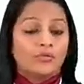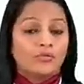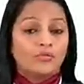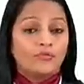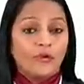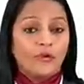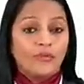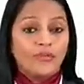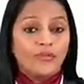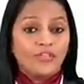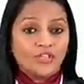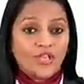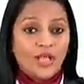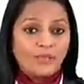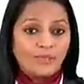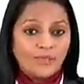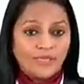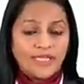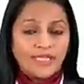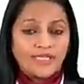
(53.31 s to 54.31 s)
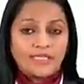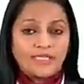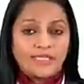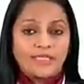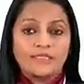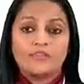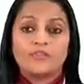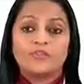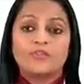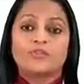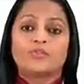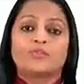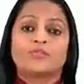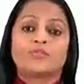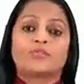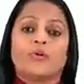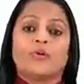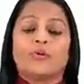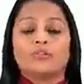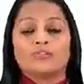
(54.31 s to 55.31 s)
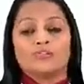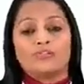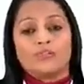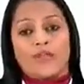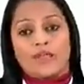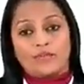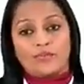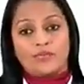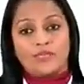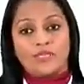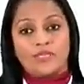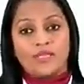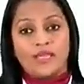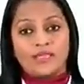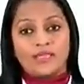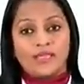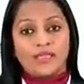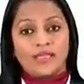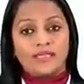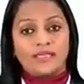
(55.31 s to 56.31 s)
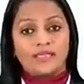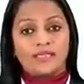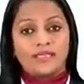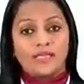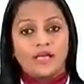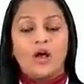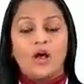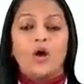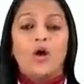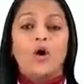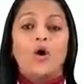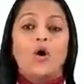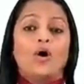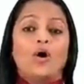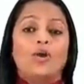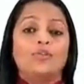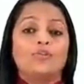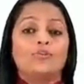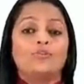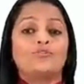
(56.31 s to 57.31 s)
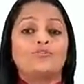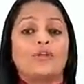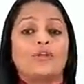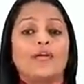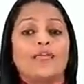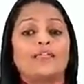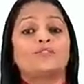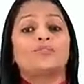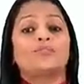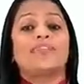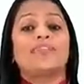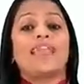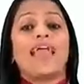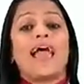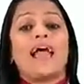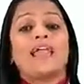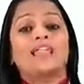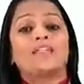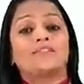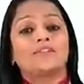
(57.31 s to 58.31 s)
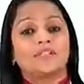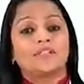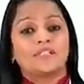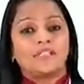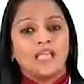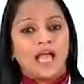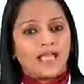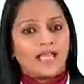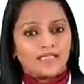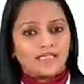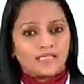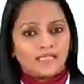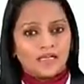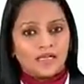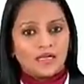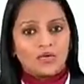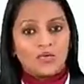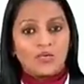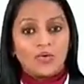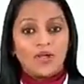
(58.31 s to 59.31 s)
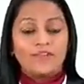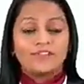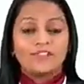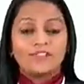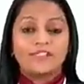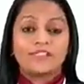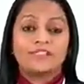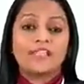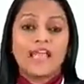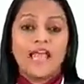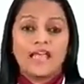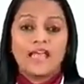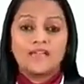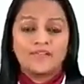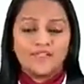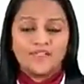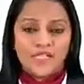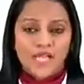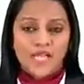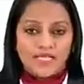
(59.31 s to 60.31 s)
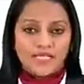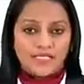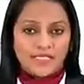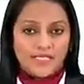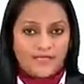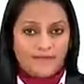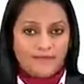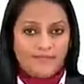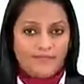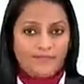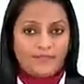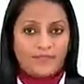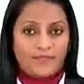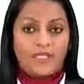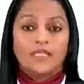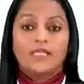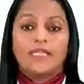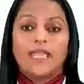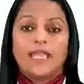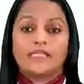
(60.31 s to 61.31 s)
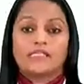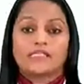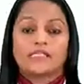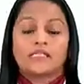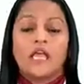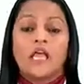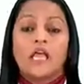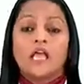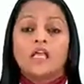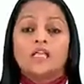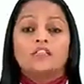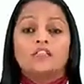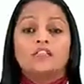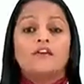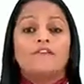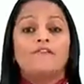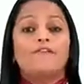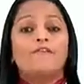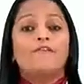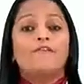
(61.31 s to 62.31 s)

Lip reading: for which company it is. So you could also write to the editor, or you could write to the advertiser, whoever is advertising. Next, the